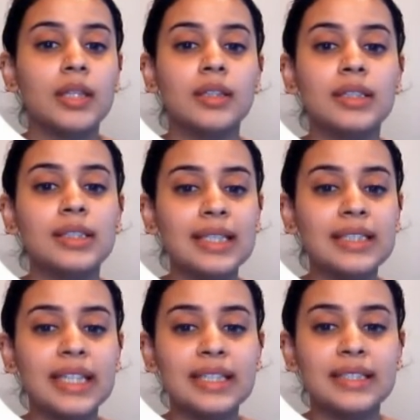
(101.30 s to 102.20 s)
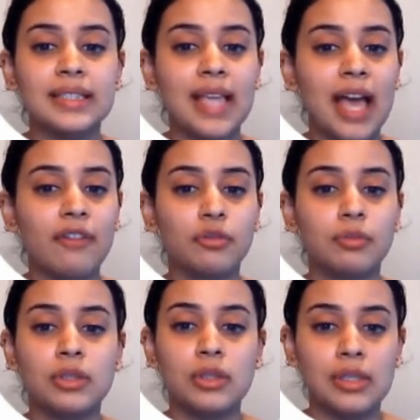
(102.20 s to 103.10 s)
The test cases have to
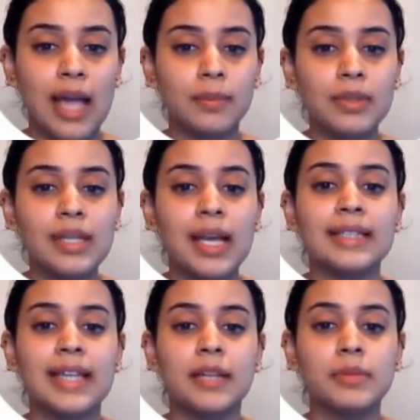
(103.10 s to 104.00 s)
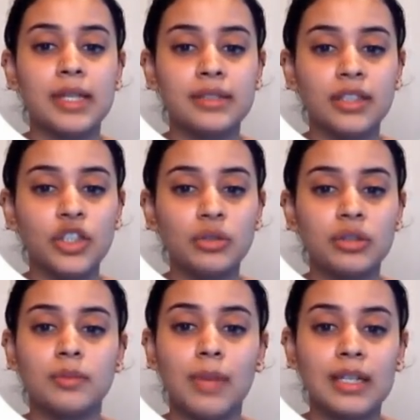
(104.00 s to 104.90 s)
be reliable and can be
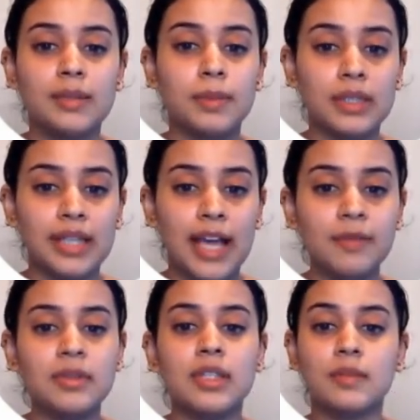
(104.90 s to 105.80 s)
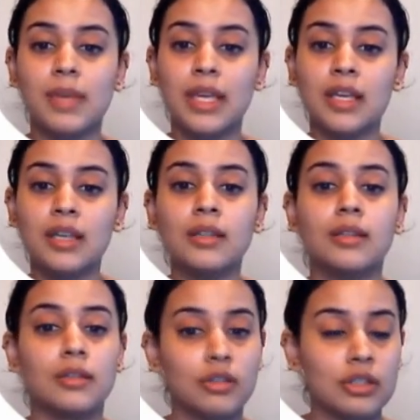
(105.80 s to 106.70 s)
executed multiple times, thus making
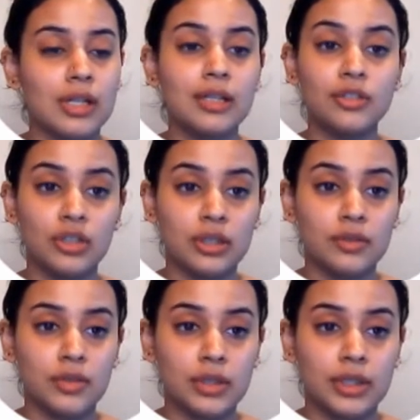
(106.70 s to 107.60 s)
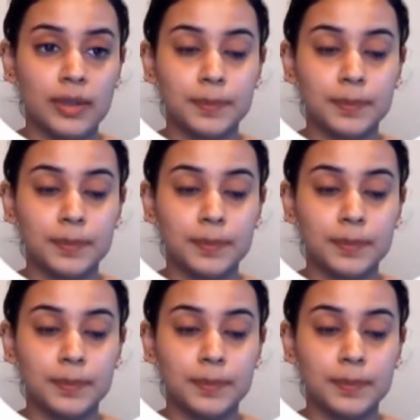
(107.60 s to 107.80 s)
the results trustworthy.